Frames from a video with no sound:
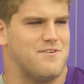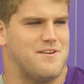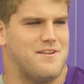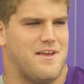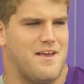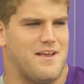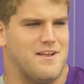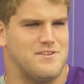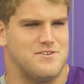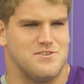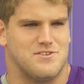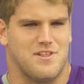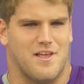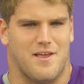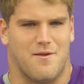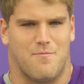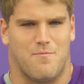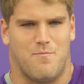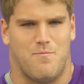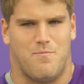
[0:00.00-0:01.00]
every day and just,
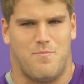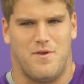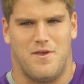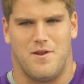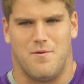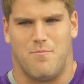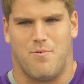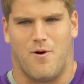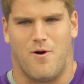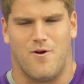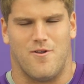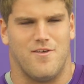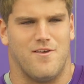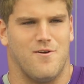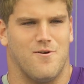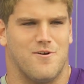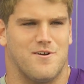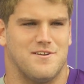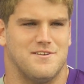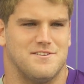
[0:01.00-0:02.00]
like, being a part of
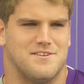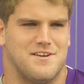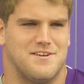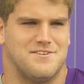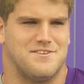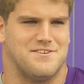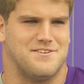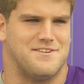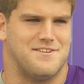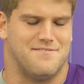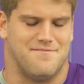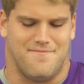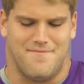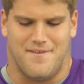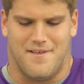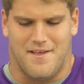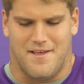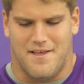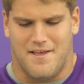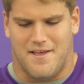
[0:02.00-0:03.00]
the organization
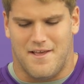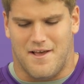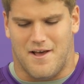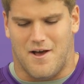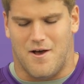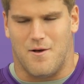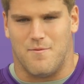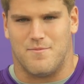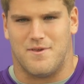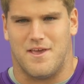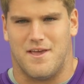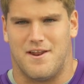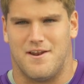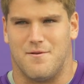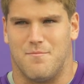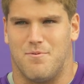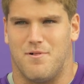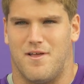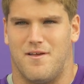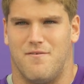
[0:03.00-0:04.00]
and
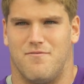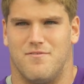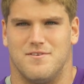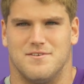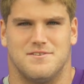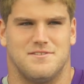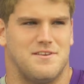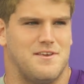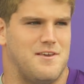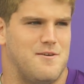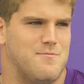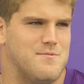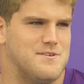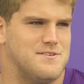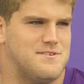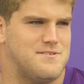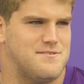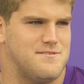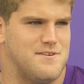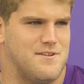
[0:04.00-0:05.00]
getting to play for this team
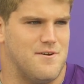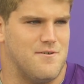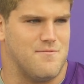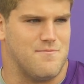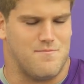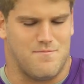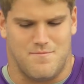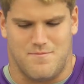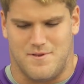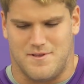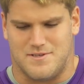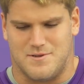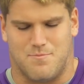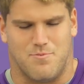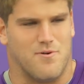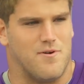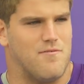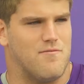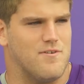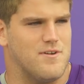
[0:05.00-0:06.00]
is, you know, it's a
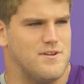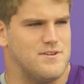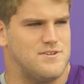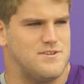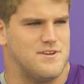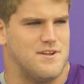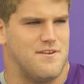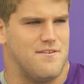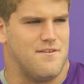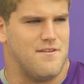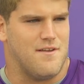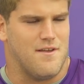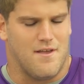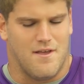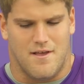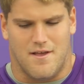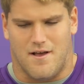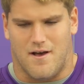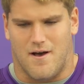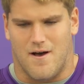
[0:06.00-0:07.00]
privilege. And,
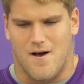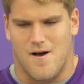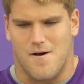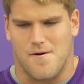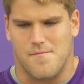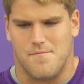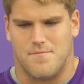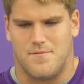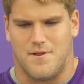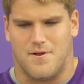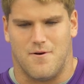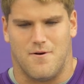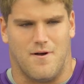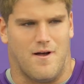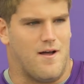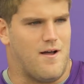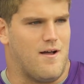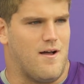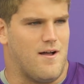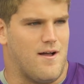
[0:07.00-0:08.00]
you
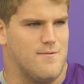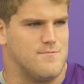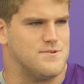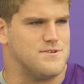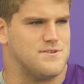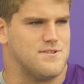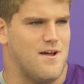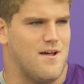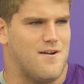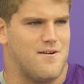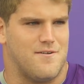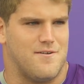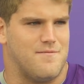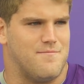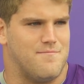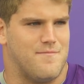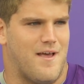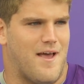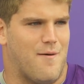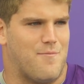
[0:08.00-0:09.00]
know, I'm just honored
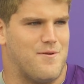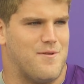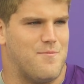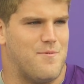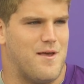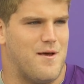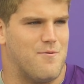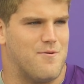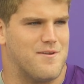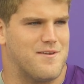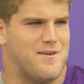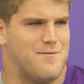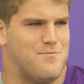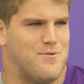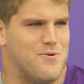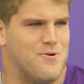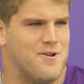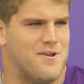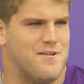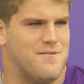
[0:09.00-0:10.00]
and happy to be able to
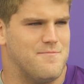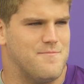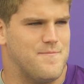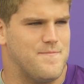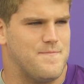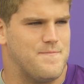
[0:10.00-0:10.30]
keep doing it.